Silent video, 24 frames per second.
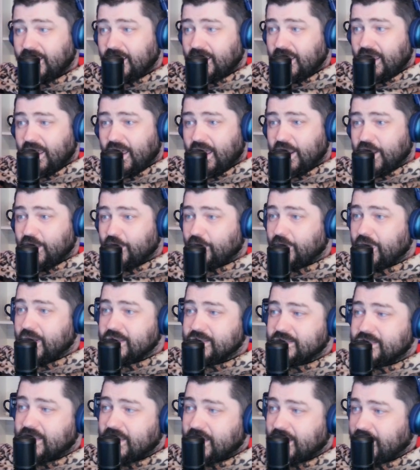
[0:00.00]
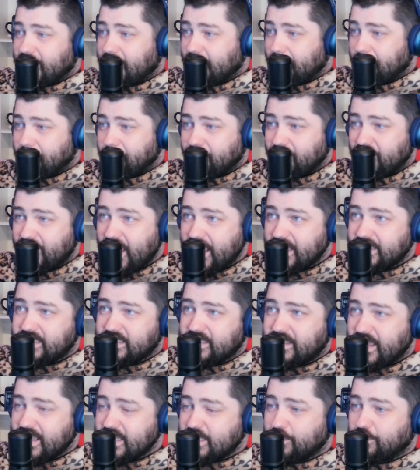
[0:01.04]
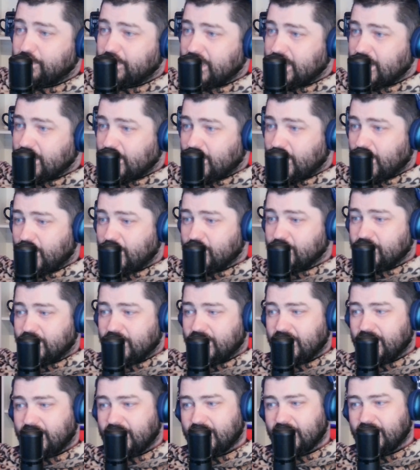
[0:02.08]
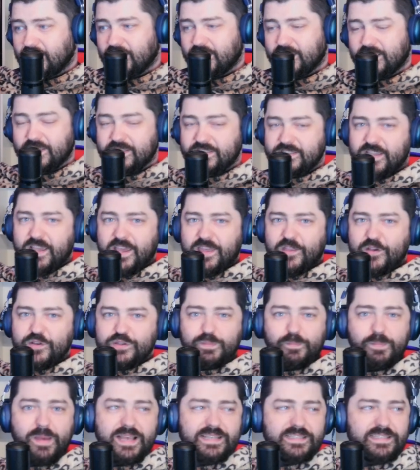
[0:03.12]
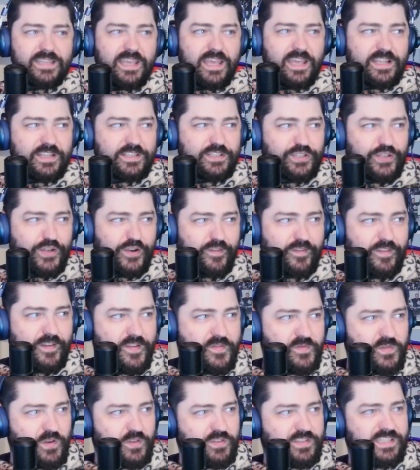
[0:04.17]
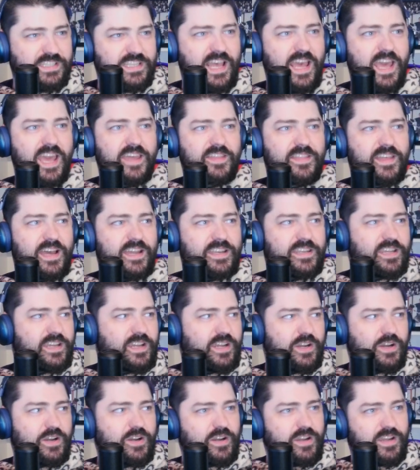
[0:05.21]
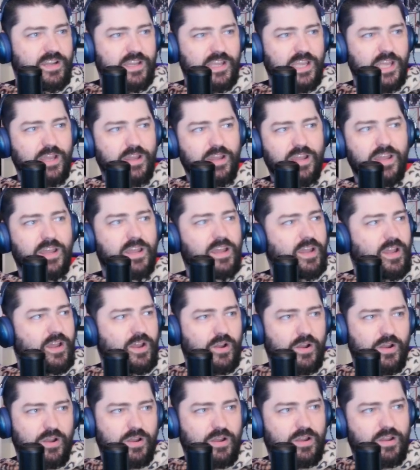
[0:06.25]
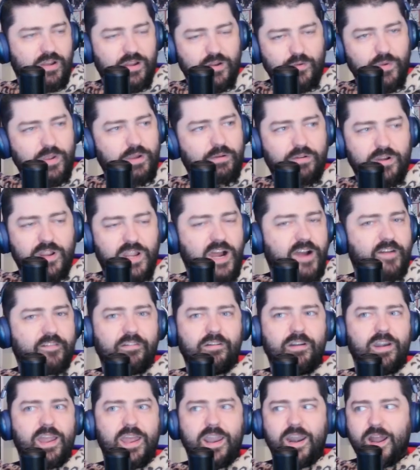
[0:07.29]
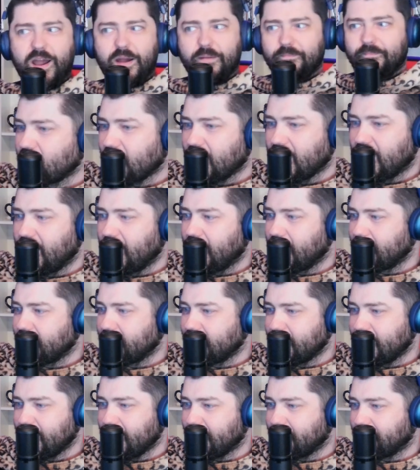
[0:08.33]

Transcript: Anyways, that's Politico saying those pesky conservatives are saying that we were covering it up. Yeah.